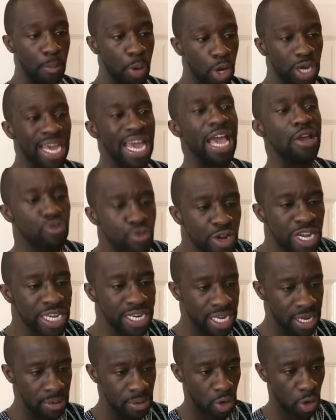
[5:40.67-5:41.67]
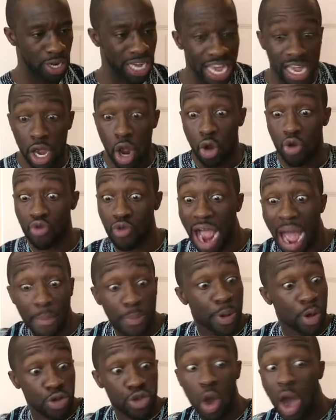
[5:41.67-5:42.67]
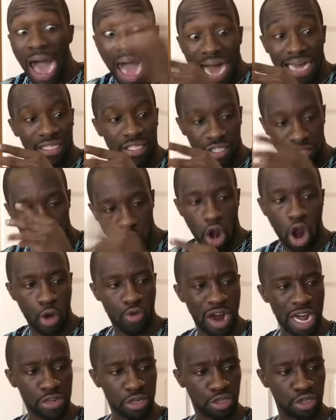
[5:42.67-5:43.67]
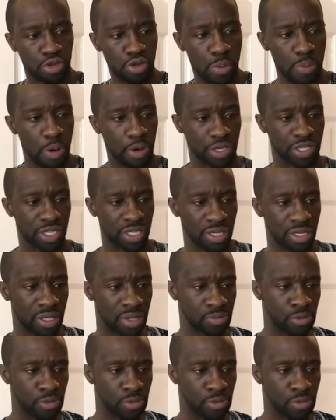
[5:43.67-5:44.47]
book and read, okay? Wrap your hands around your school books.